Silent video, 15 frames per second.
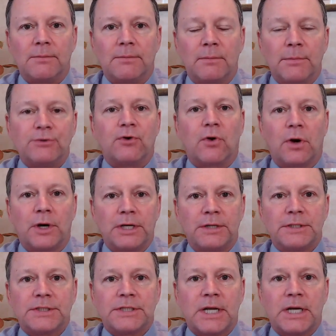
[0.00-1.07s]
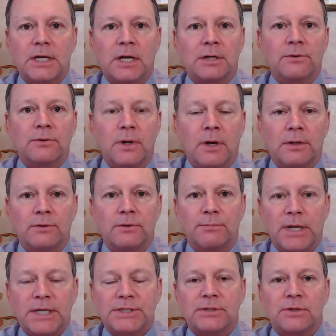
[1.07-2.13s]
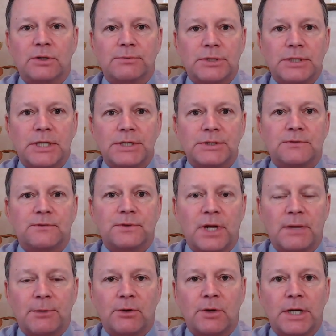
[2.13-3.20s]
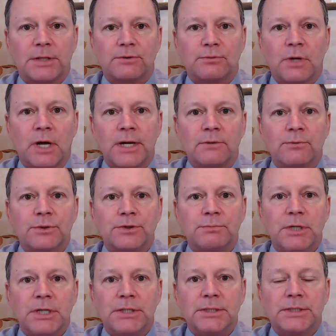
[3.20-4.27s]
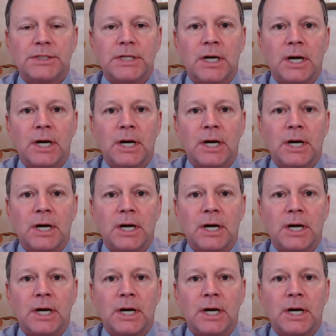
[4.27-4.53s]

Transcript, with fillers: majority in the Senate under the best circumstances for Democrats, right? Which means